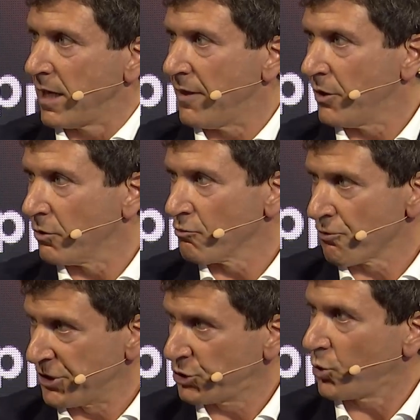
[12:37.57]
and the
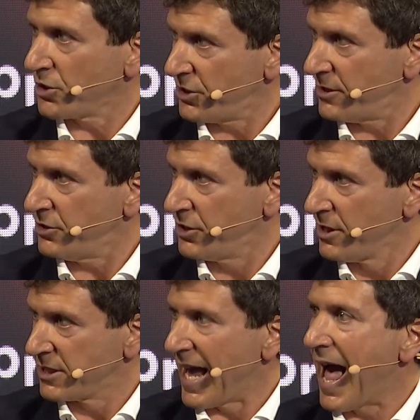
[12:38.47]
resources
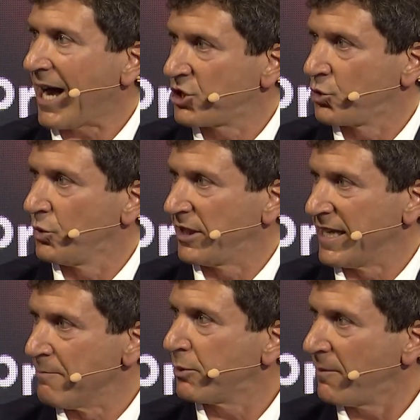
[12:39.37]
to
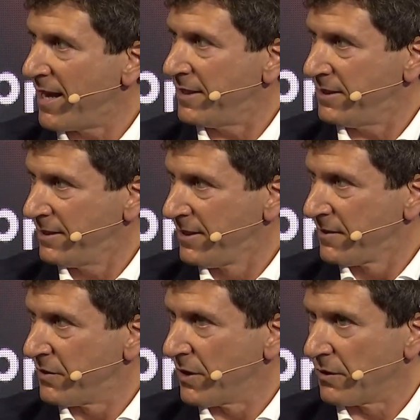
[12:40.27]
actually implement
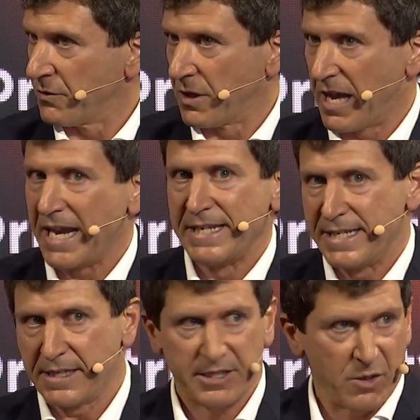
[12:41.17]
the, the
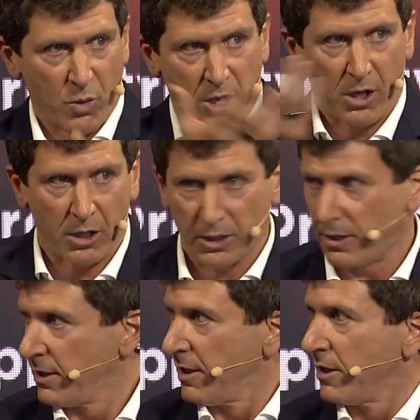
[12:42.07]
ideas that we
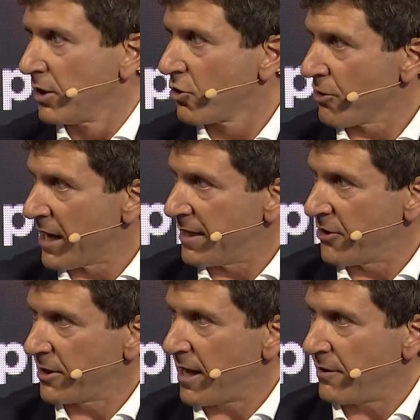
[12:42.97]
all create
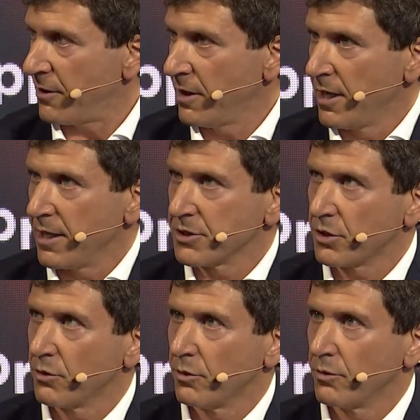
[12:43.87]
here together. And
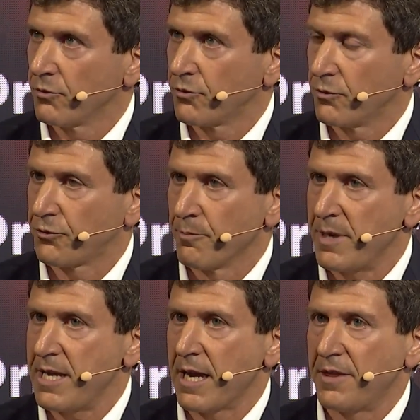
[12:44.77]
so for
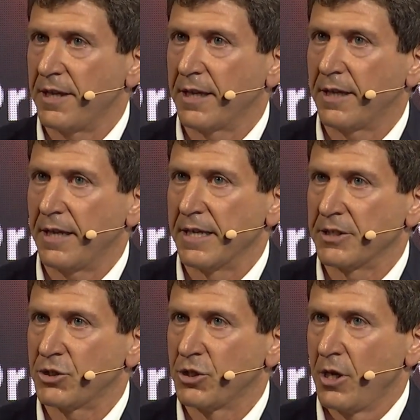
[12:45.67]
me, I think
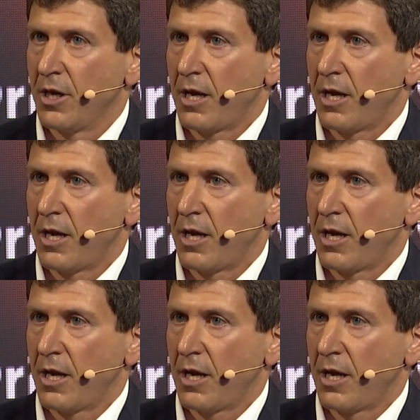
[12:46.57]
it's,